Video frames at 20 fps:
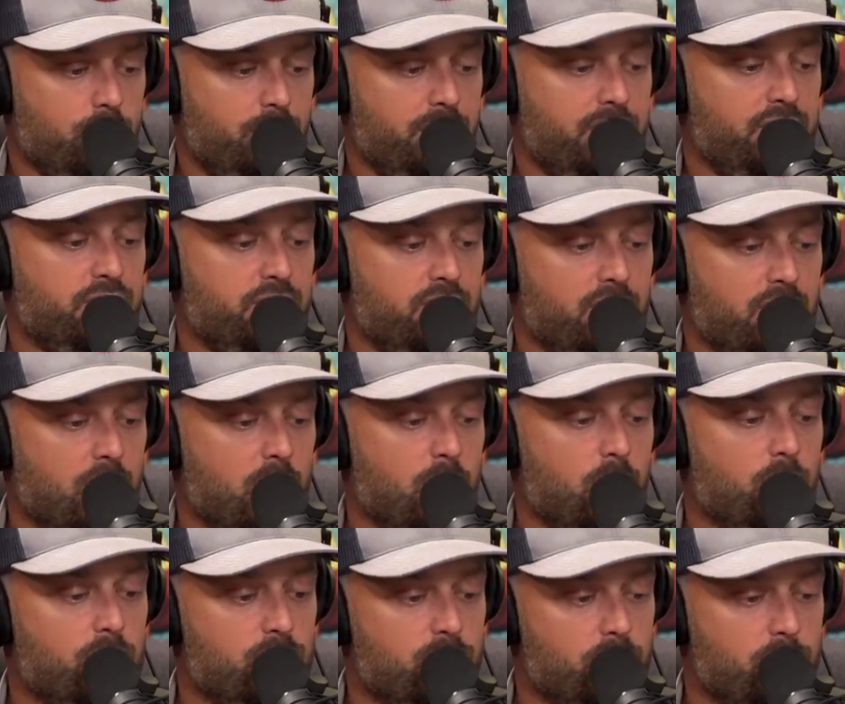pigeon.
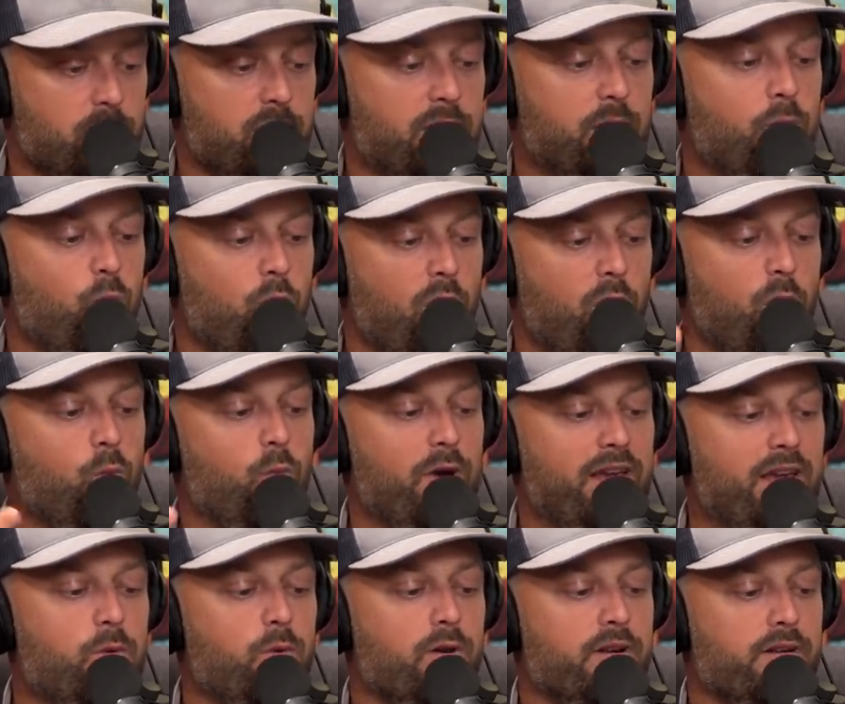No, but what
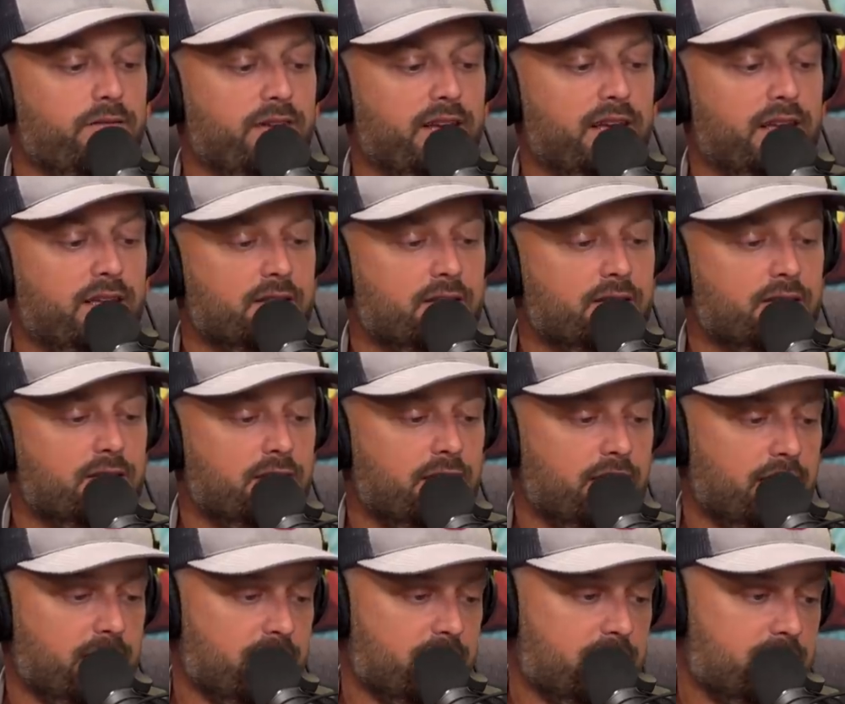we would have eaten
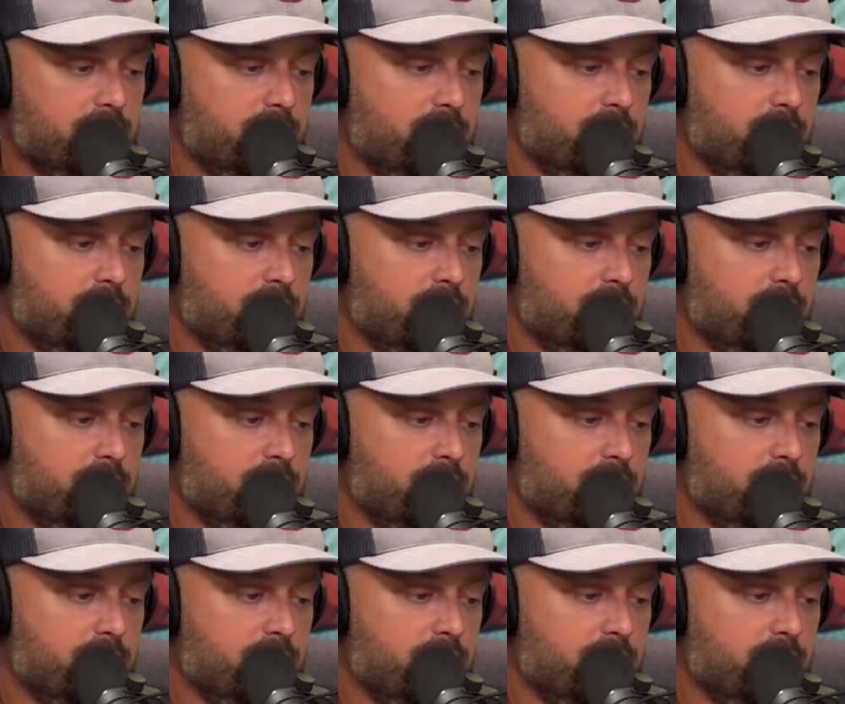is